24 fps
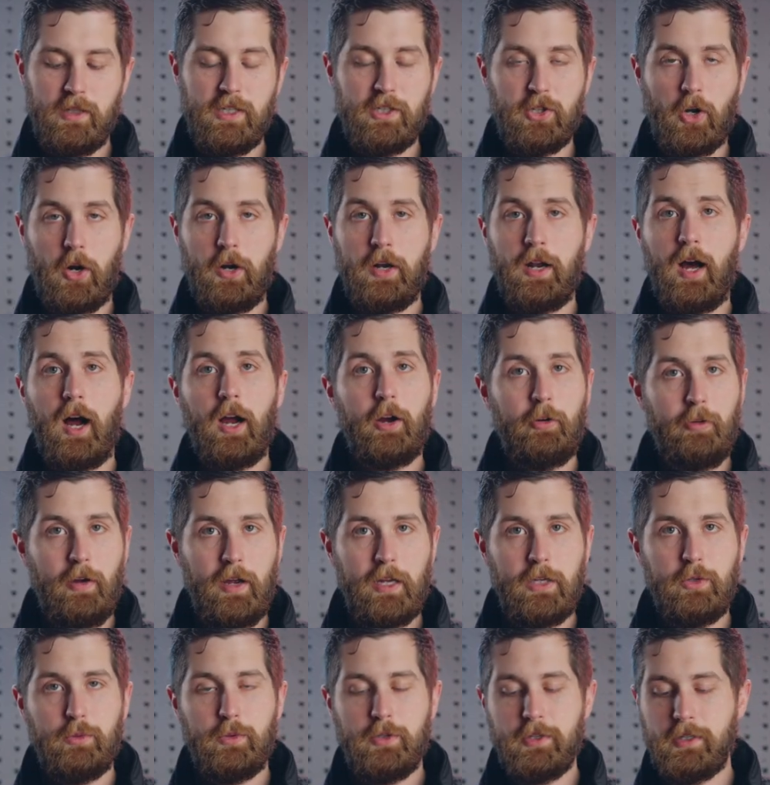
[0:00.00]
These are not
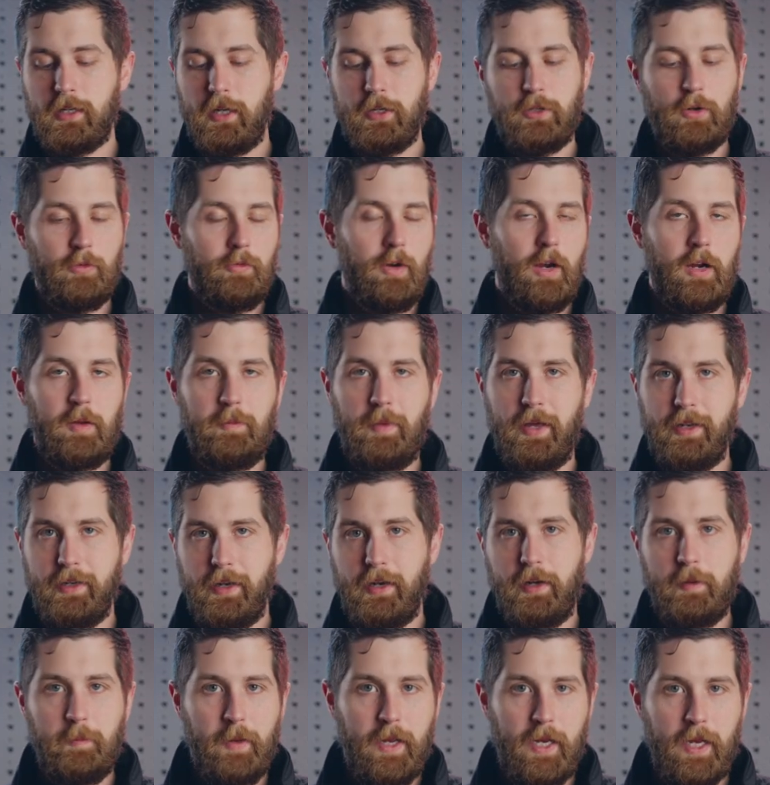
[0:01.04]
granules. I don't recommend
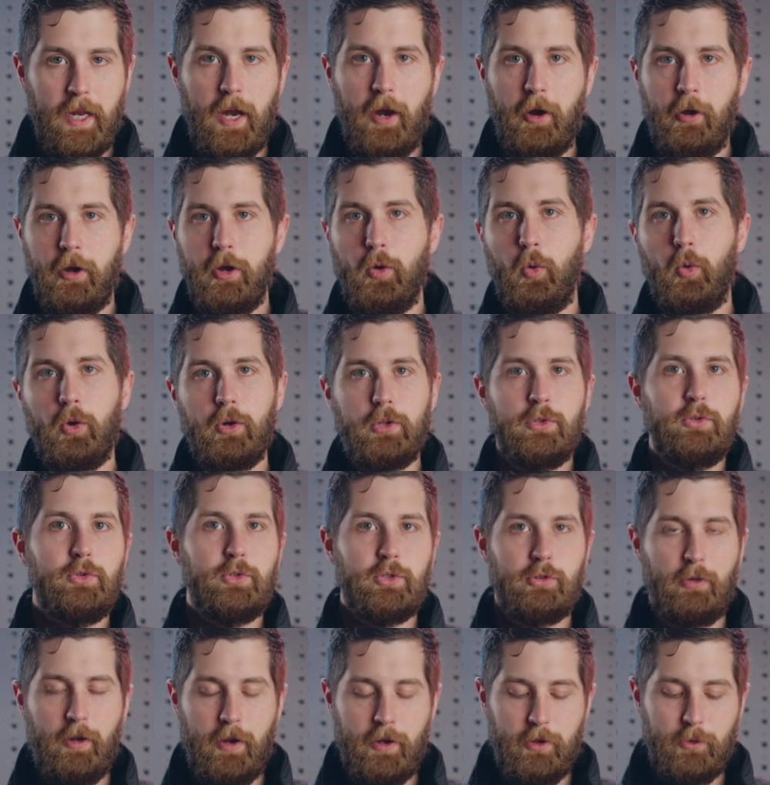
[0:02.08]
anybody carry or
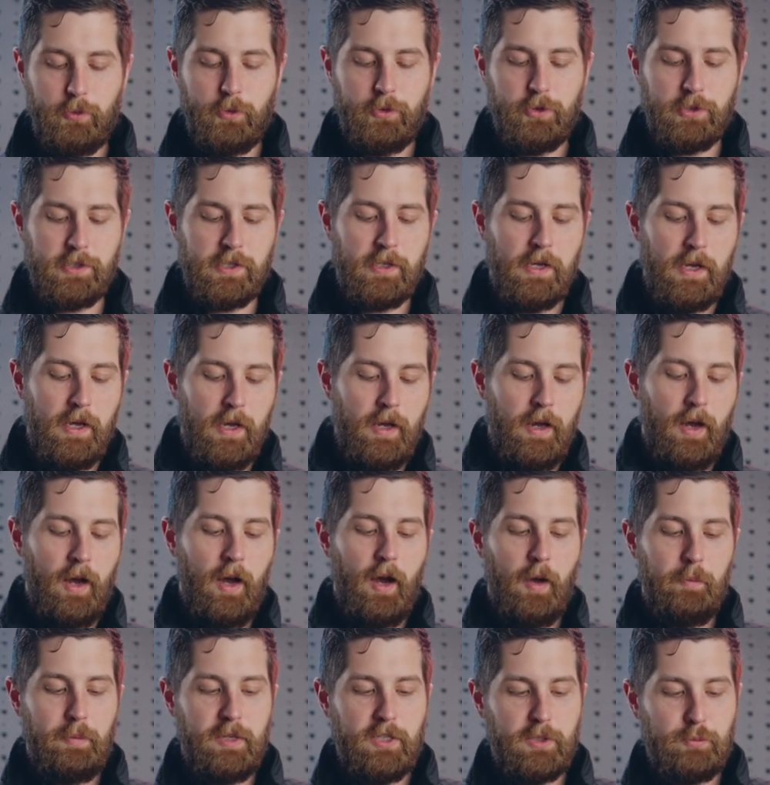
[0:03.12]
use granules
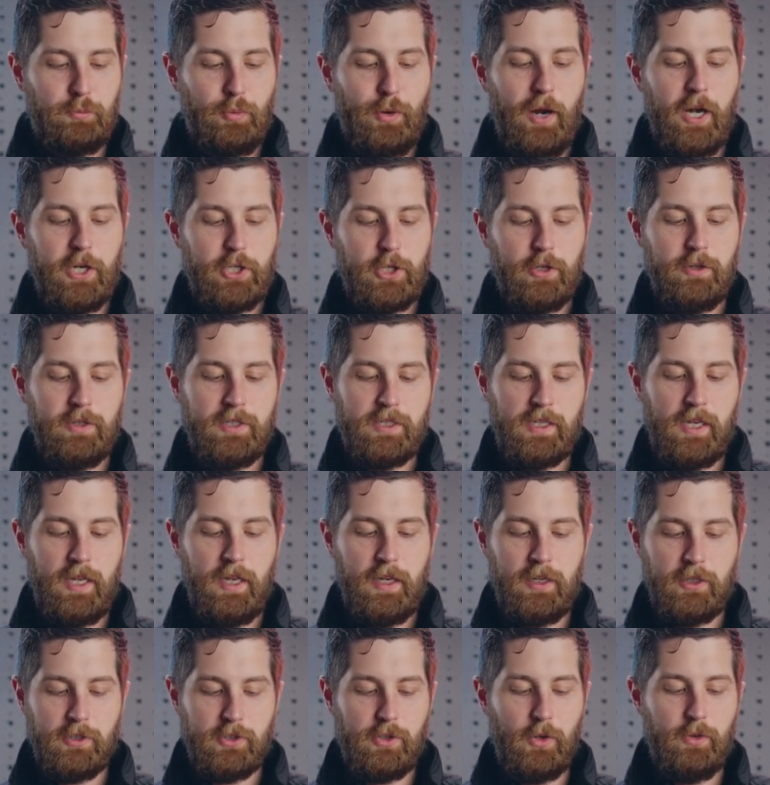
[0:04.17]
uh, because pressure is
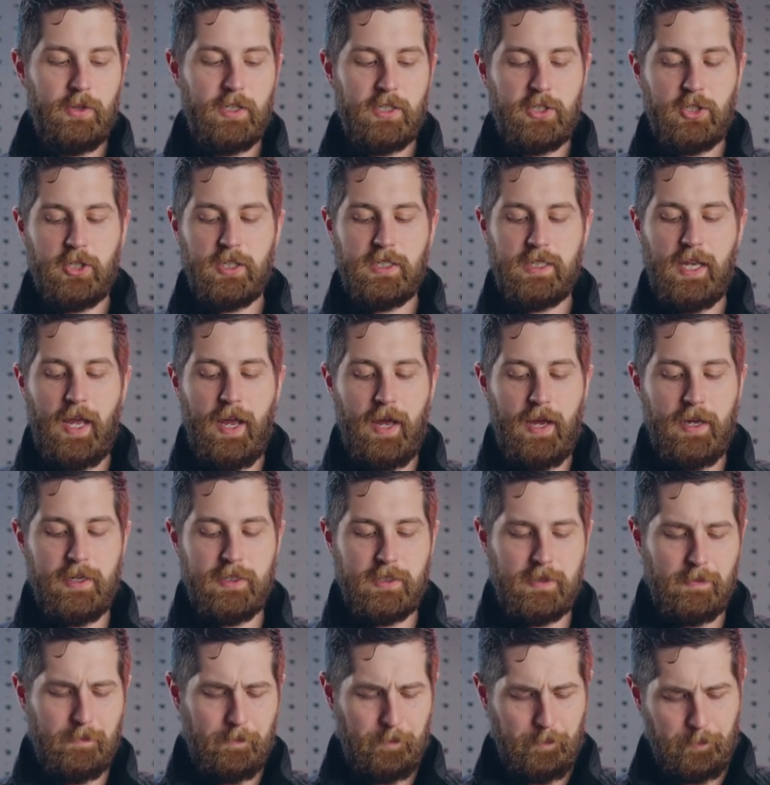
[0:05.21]
king. So this just
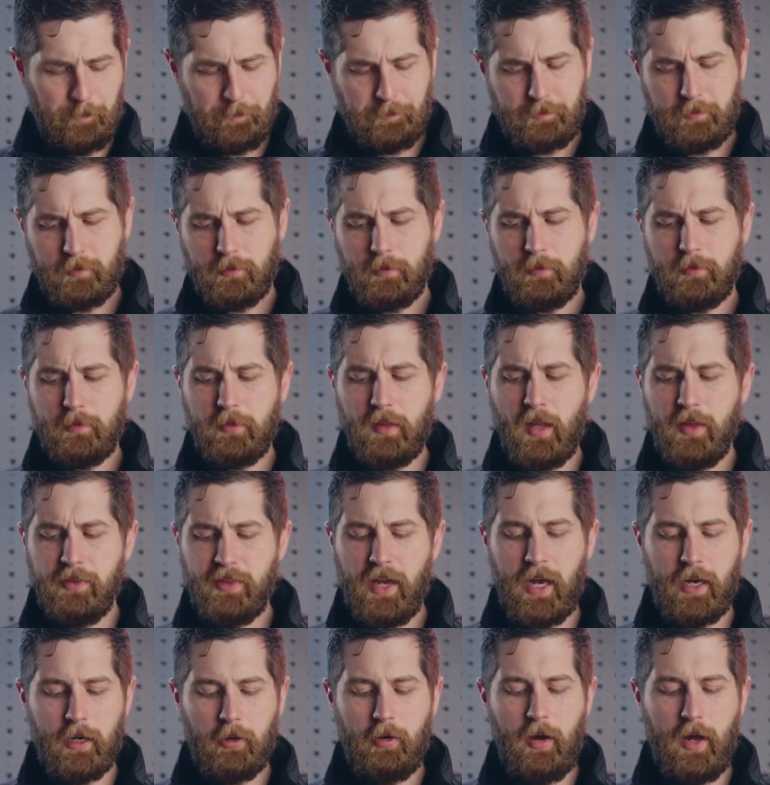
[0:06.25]
has
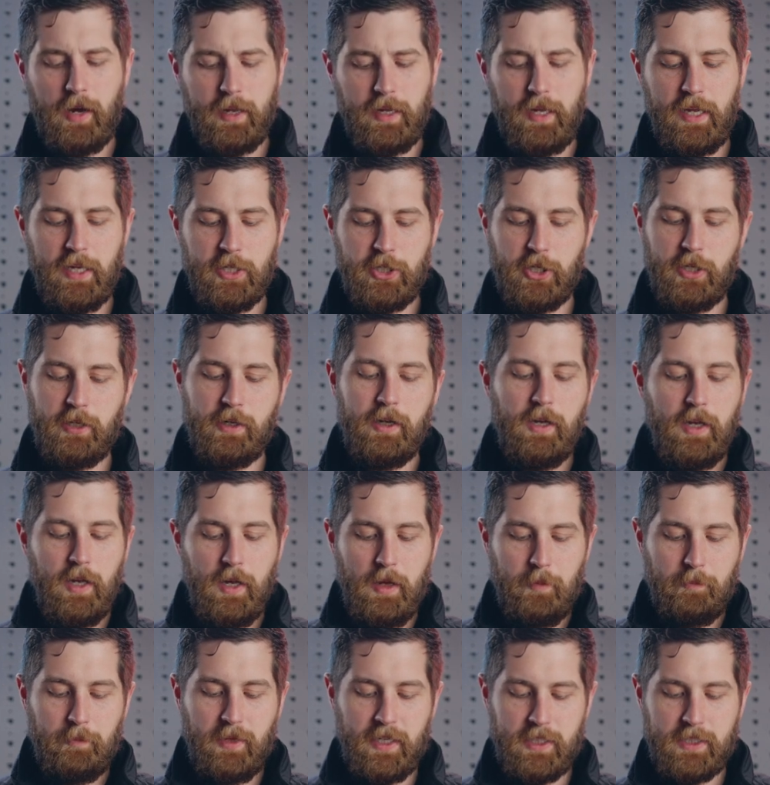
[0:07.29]
that clotting agent
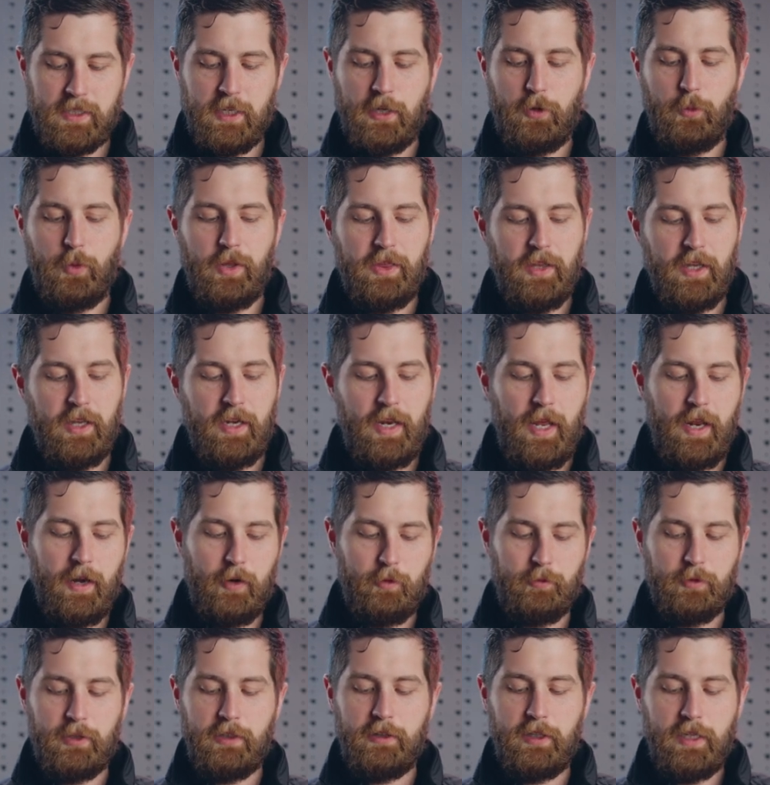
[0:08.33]
mixed in with it, and
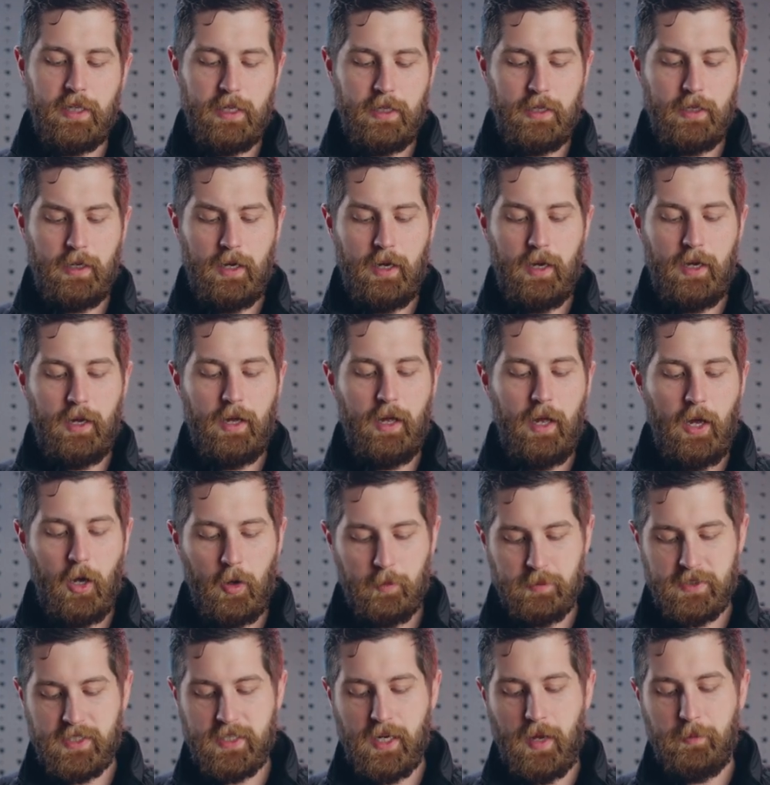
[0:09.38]
it really uh,
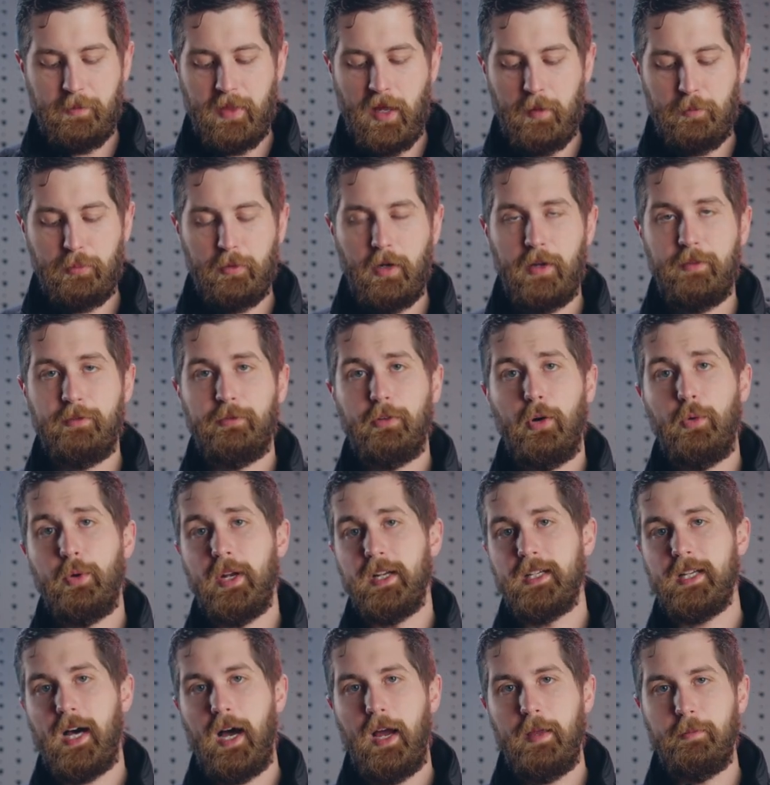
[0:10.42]
helps stop that blood flow in
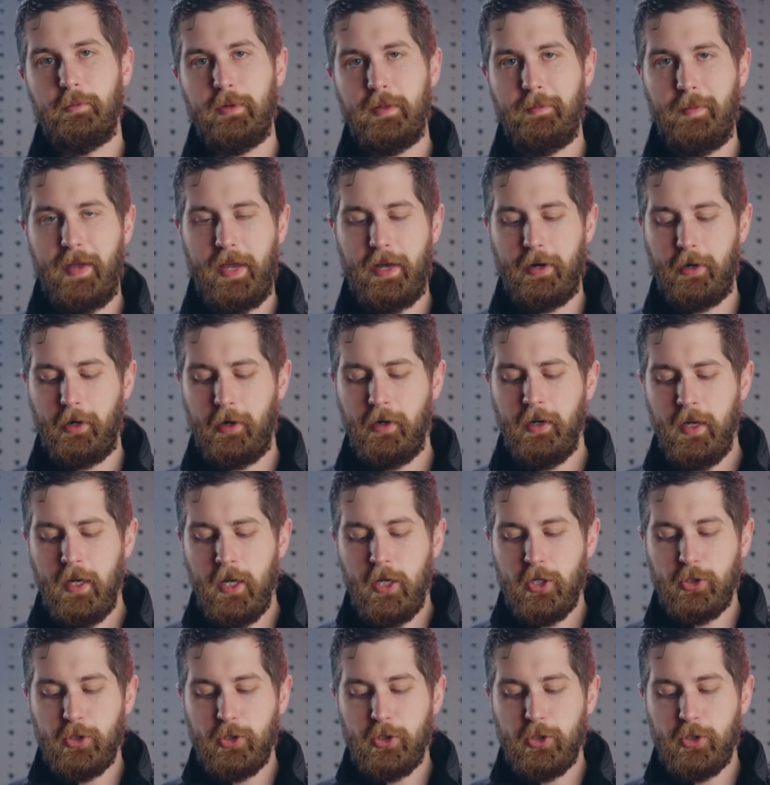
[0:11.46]
a timely manner.